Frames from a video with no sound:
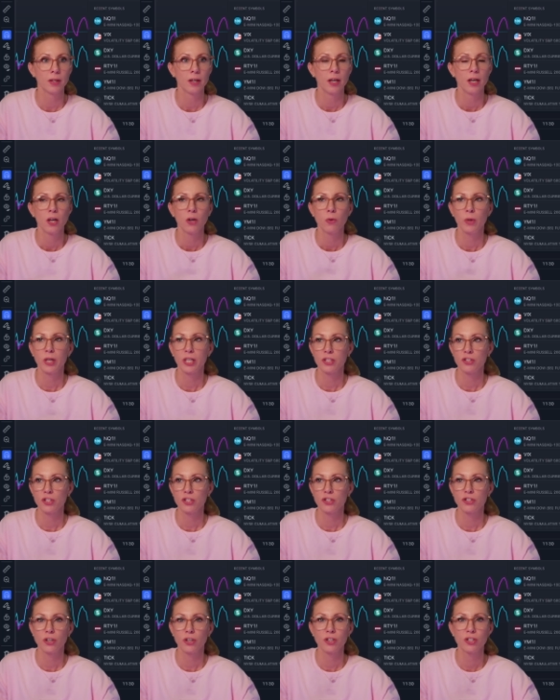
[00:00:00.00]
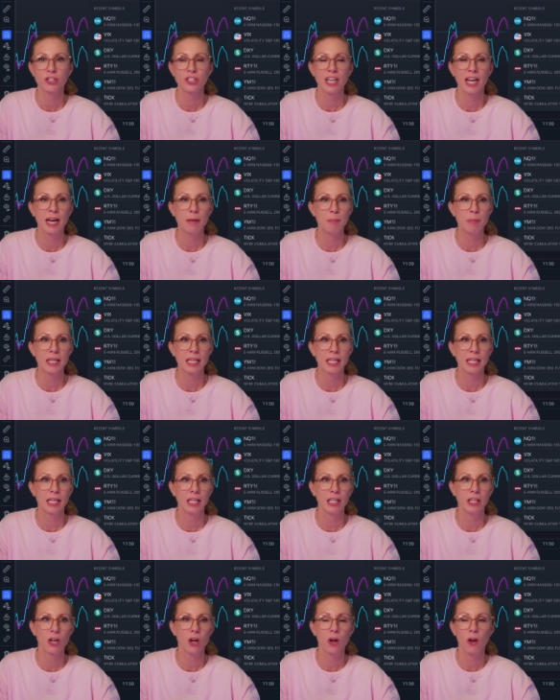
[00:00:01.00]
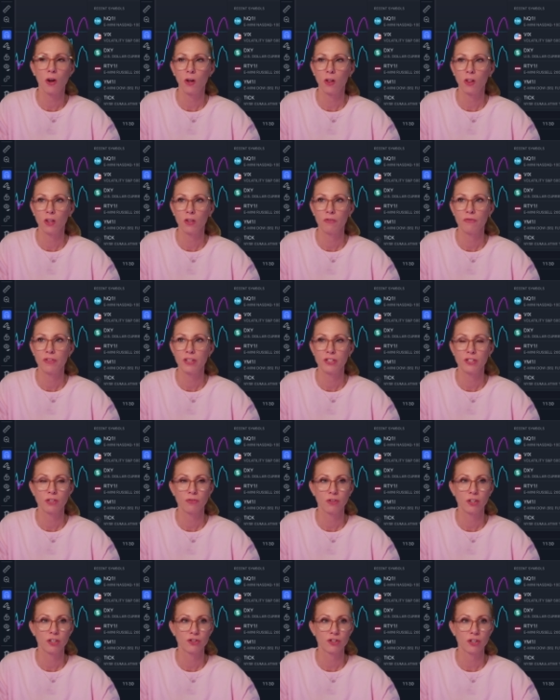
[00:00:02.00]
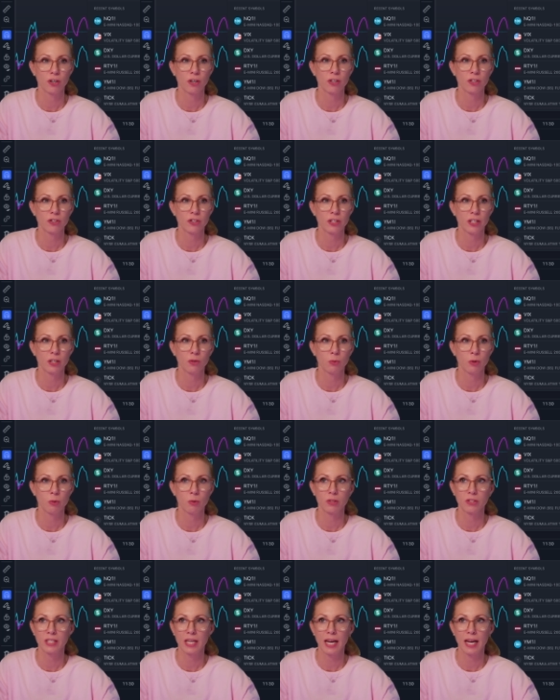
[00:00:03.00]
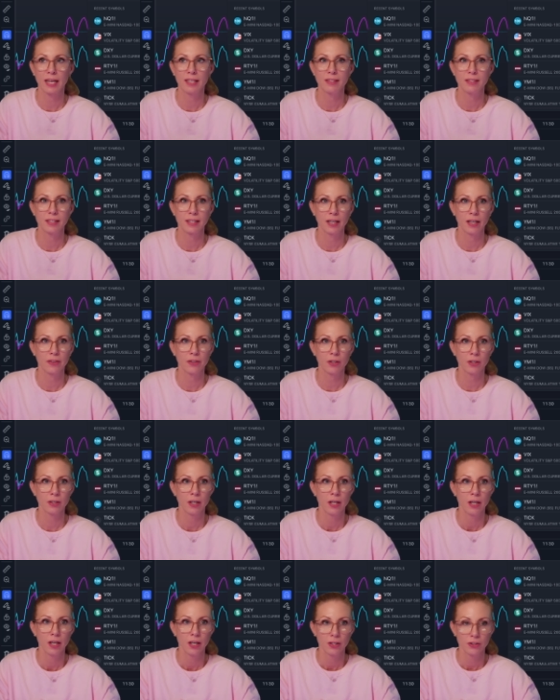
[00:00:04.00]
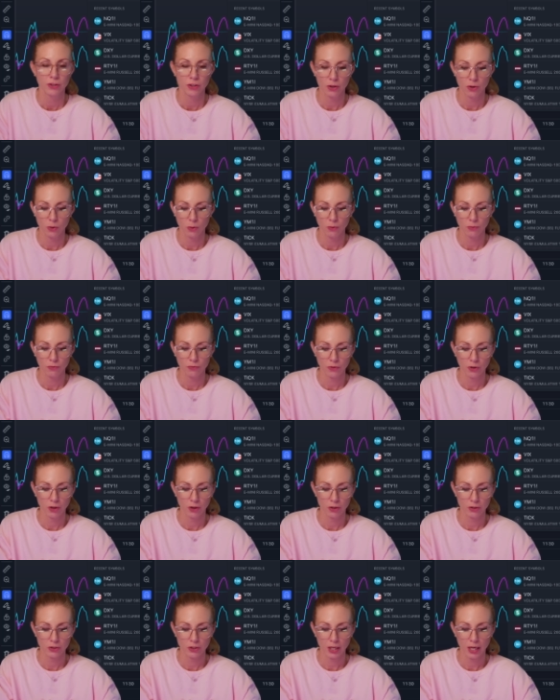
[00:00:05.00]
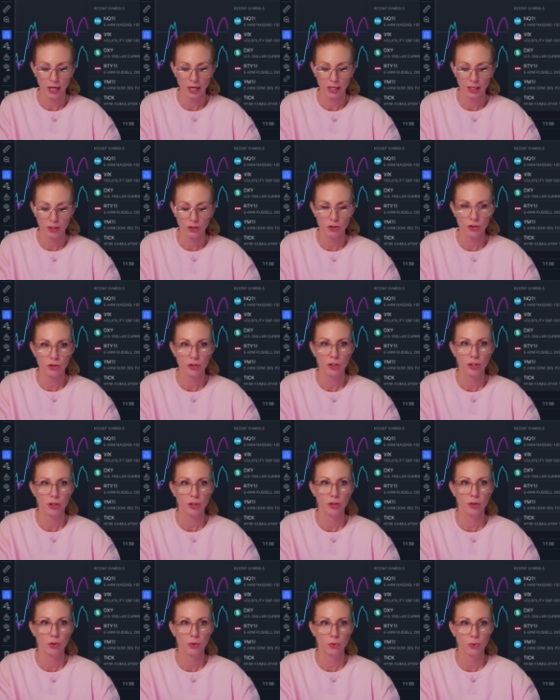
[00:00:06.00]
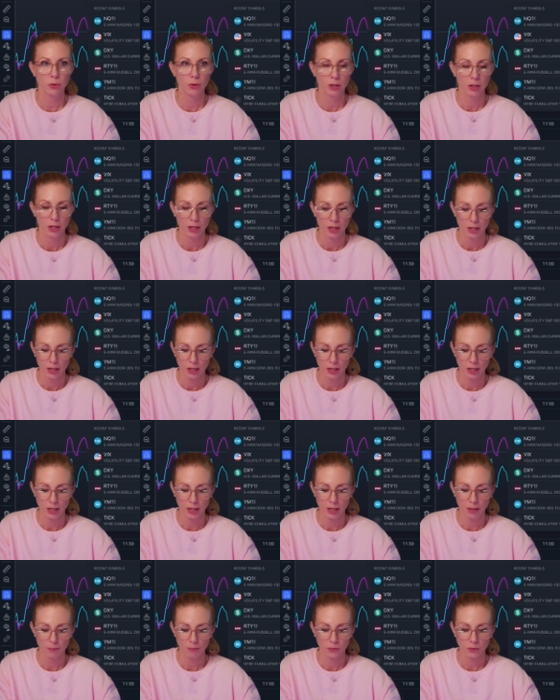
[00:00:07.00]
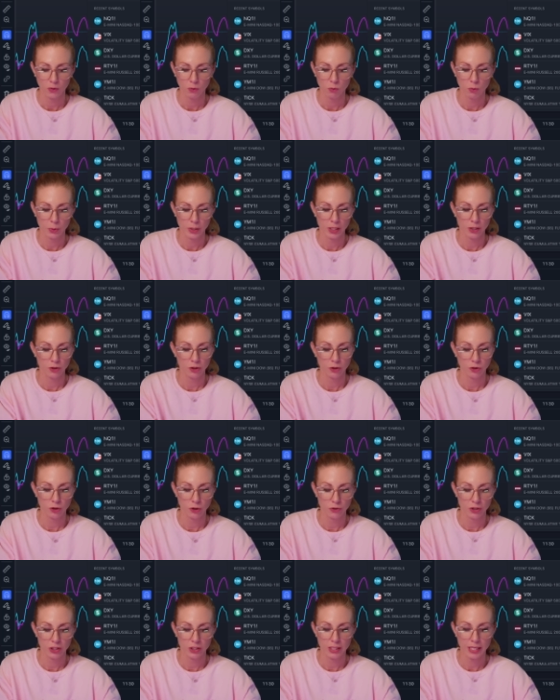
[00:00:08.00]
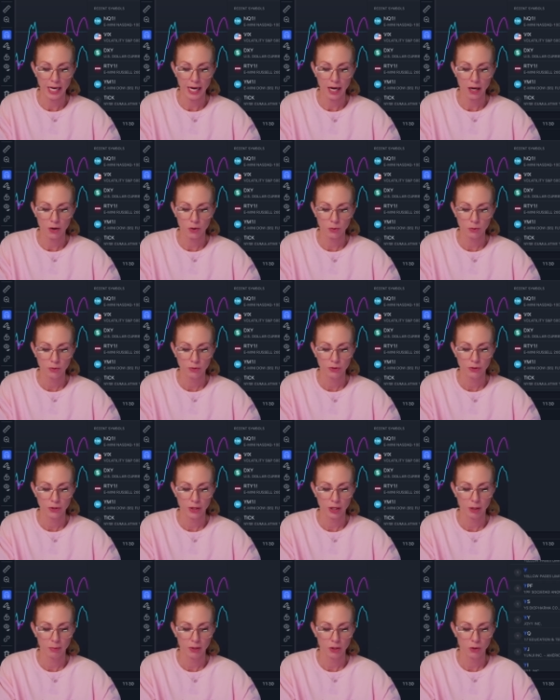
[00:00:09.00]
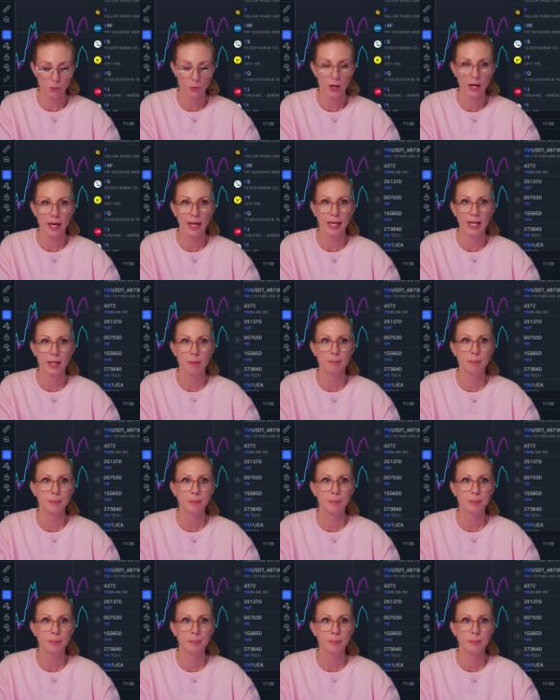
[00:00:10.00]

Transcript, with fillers: we can just start typing in all of the different charts that we want to add together. So first I can do um, we need to do the Dow, so that'll be the YM.